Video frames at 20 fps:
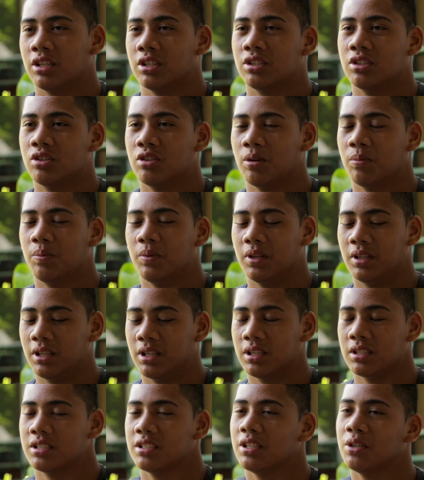stripping,
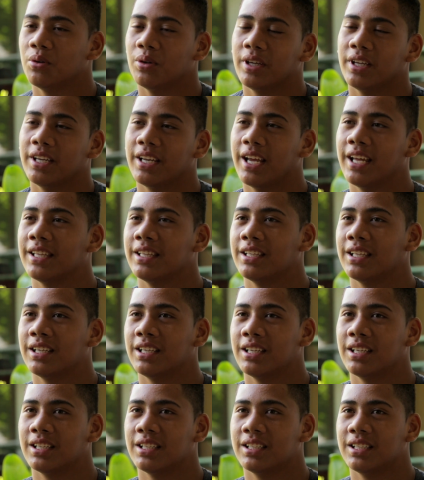the seaweed, and
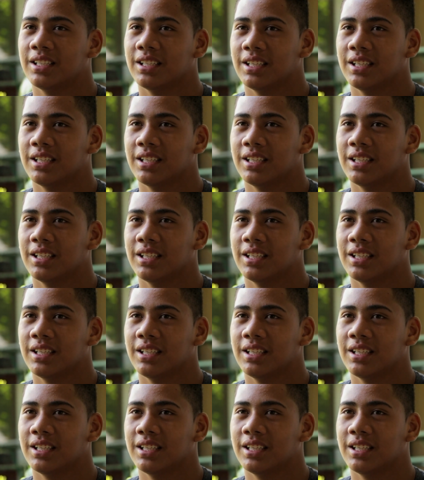the